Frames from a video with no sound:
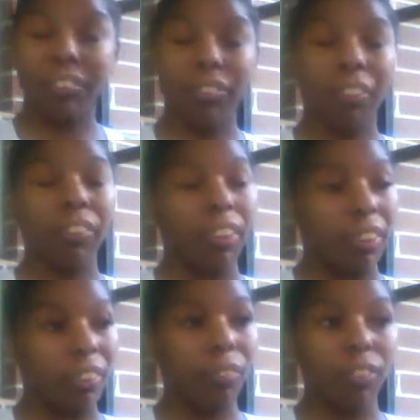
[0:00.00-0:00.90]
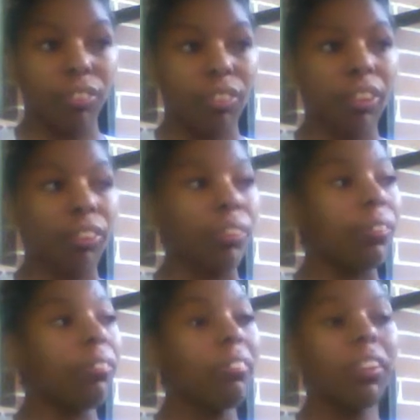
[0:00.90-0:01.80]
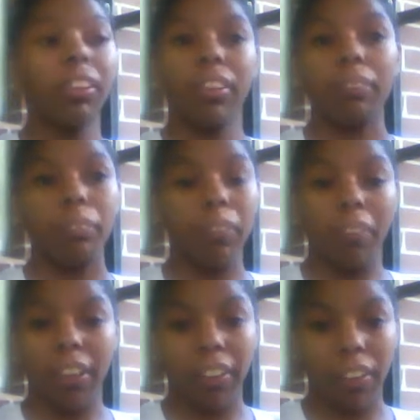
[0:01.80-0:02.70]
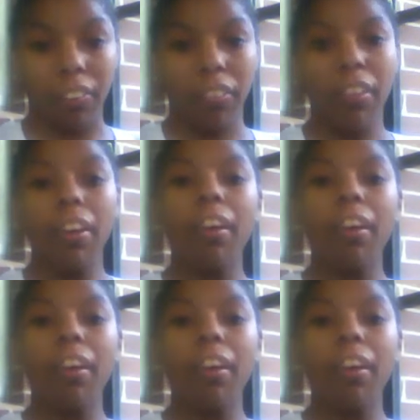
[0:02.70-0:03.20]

nothing wrong with it. That's what you want to do. Be my guest.